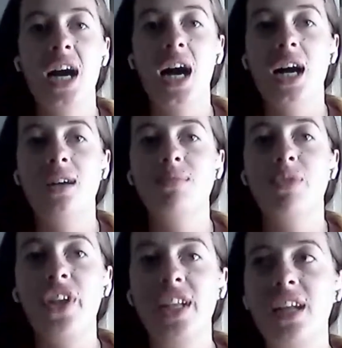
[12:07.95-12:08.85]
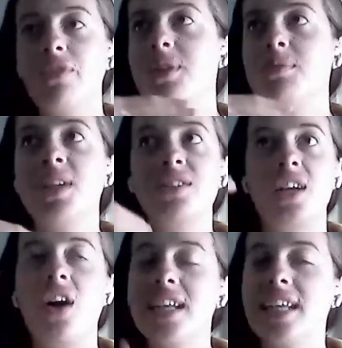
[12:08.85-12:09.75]
Um, fell in love with them and I was
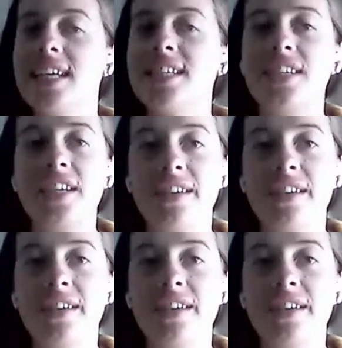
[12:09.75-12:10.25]
like, I need